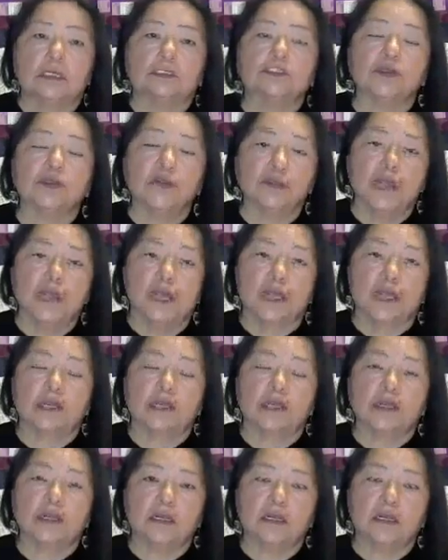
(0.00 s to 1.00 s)
so
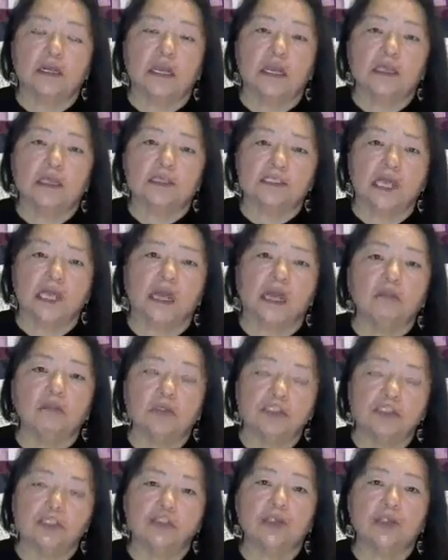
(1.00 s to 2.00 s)
that as I
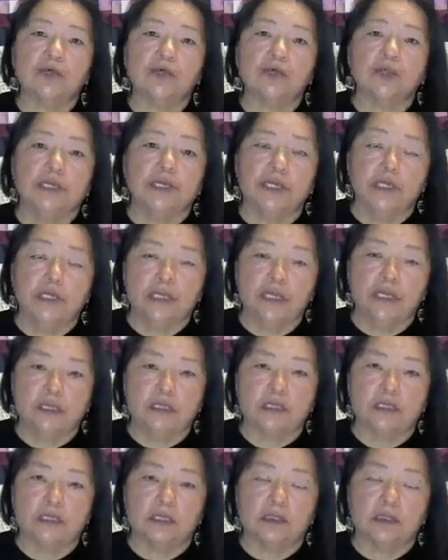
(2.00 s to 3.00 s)
was
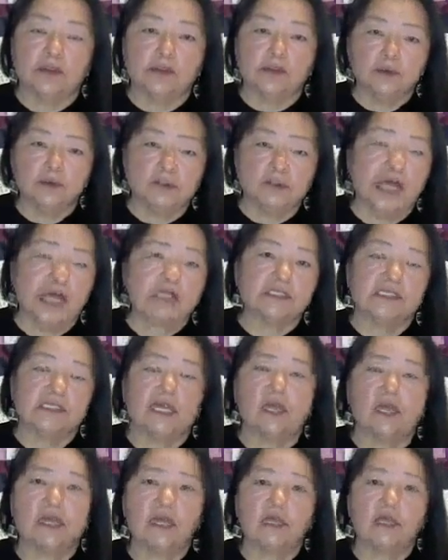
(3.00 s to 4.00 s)
journeying through that
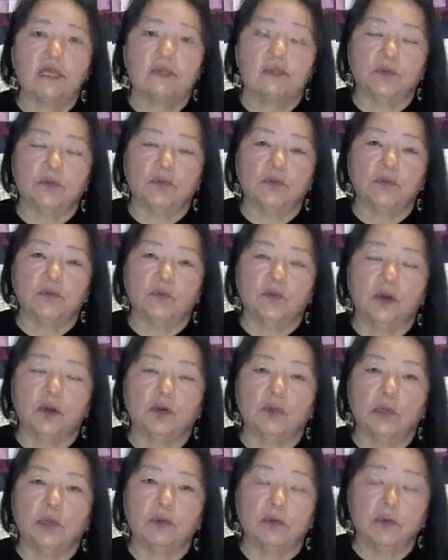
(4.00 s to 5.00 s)
time
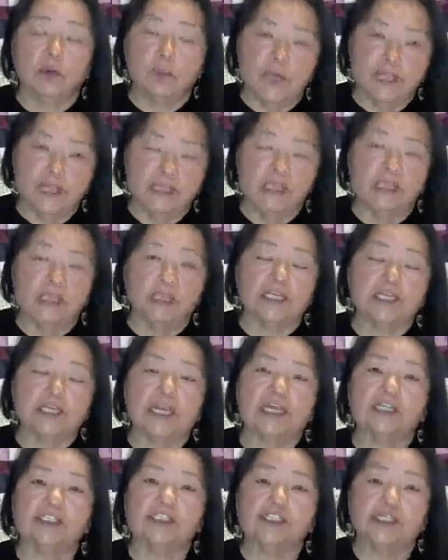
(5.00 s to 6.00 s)
where we were making
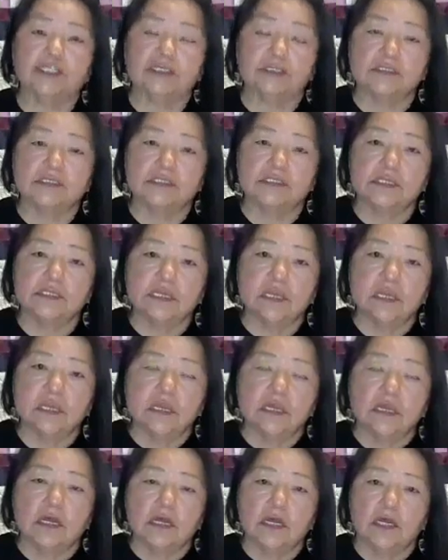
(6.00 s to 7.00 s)
connections
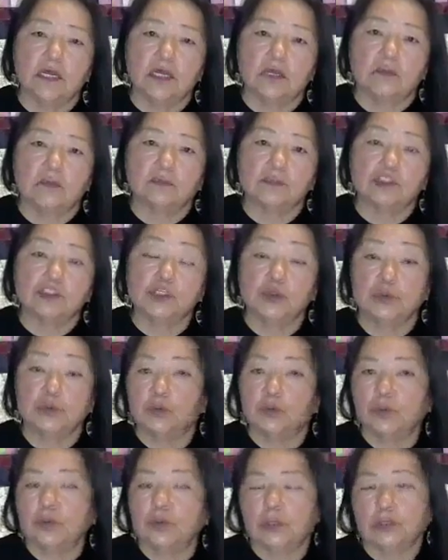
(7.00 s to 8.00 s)

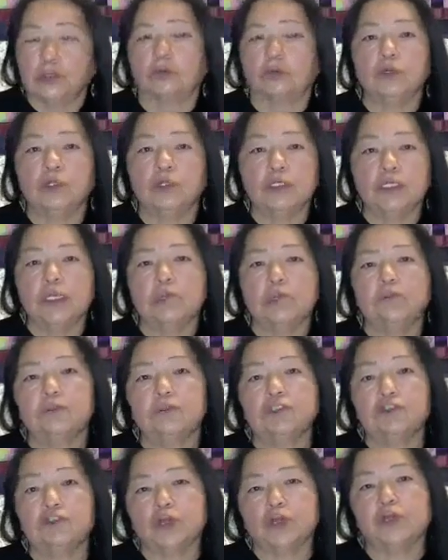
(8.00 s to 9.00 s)
to really
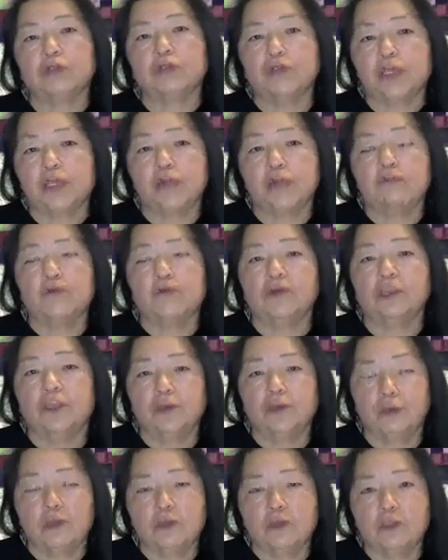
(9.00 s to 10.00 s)
strengthen every
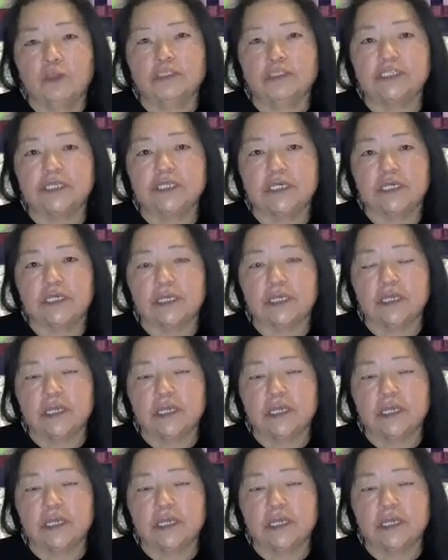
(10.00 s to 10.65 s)
community,